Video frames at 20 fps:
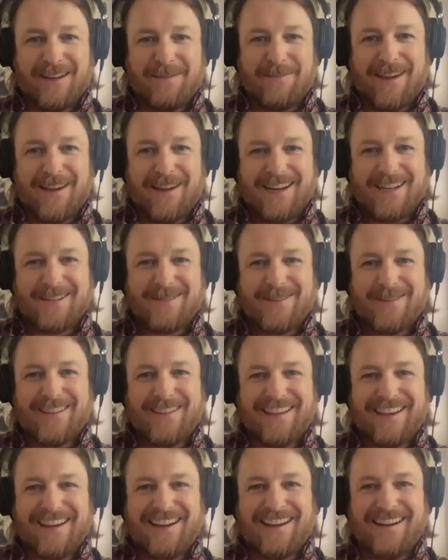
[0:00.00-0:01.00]
Land
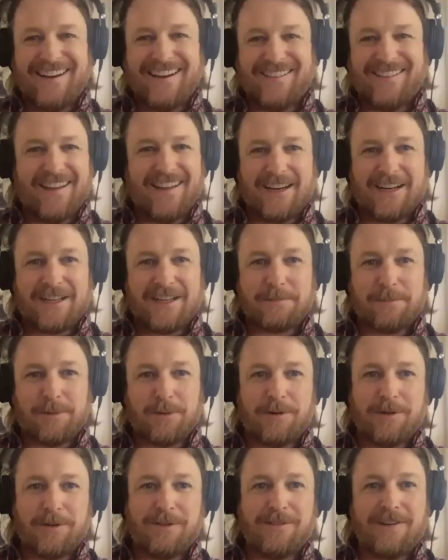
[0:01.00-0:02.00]
Management land and like
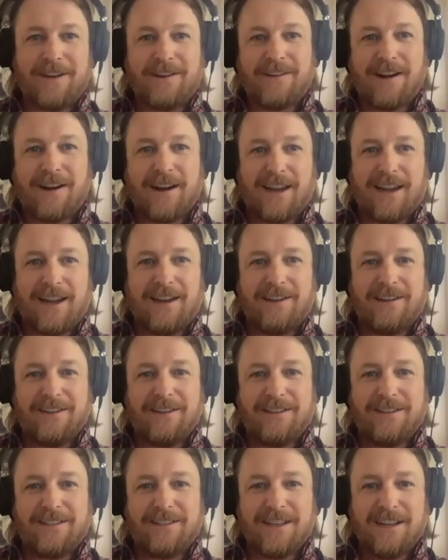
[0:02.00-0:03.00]
explore the Red Rock
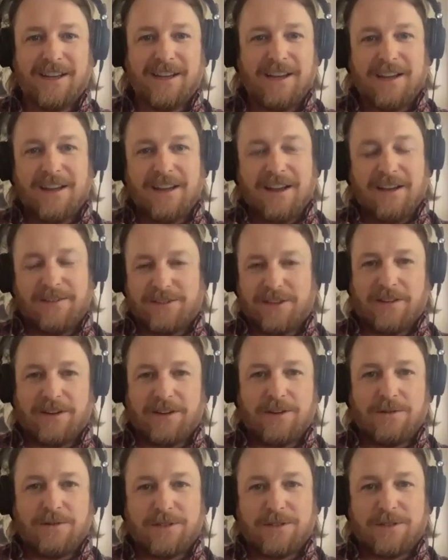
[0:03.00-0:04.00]
Canyons of
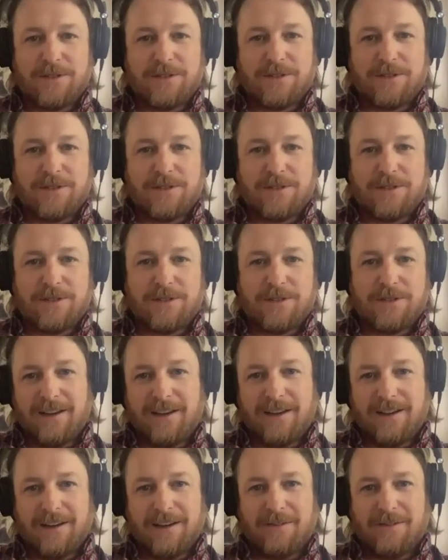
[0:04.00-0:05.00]
southern Utah
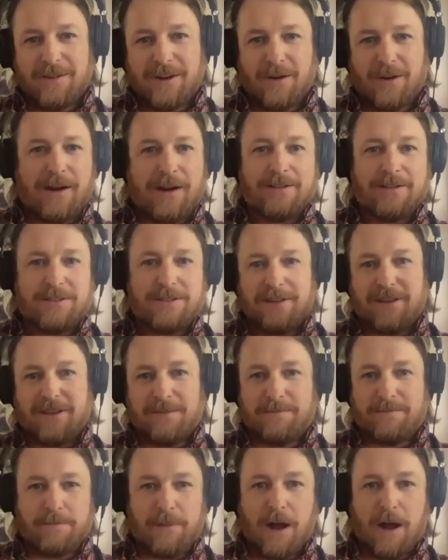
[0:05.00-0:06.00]
and, you know, go out
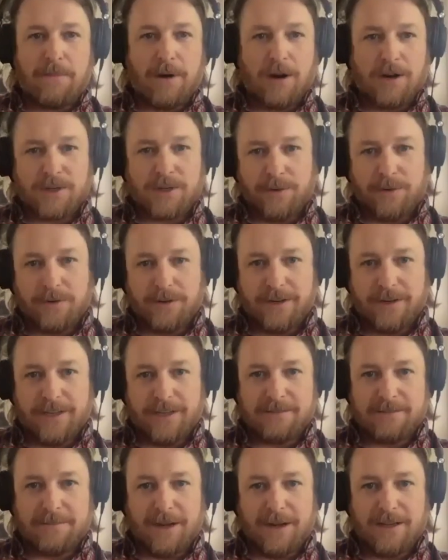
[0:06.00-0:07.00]
to the Bob Marshall
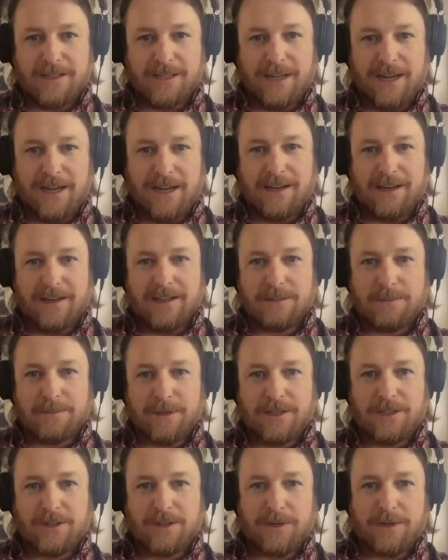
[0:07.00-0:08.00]
Wilderness in Montana
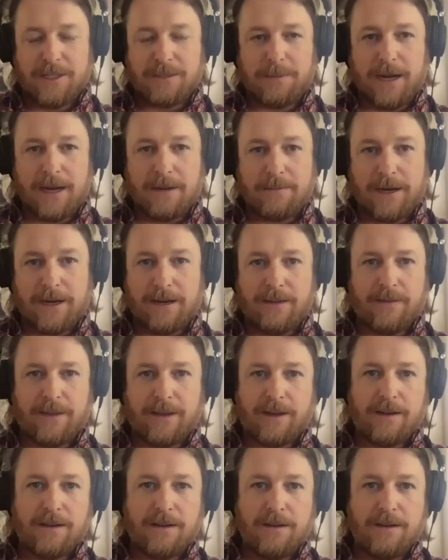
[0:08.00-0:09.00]
and spend two weeks
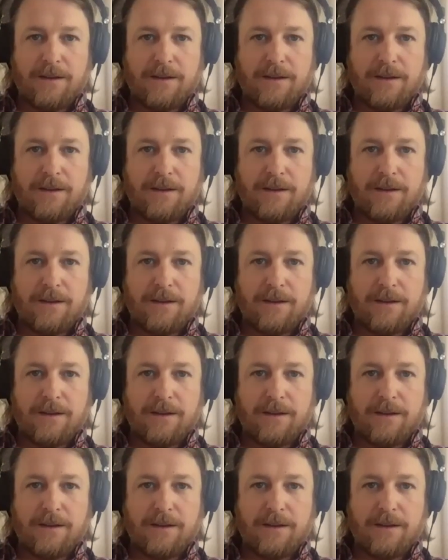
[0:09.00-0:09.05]
backpacking. Like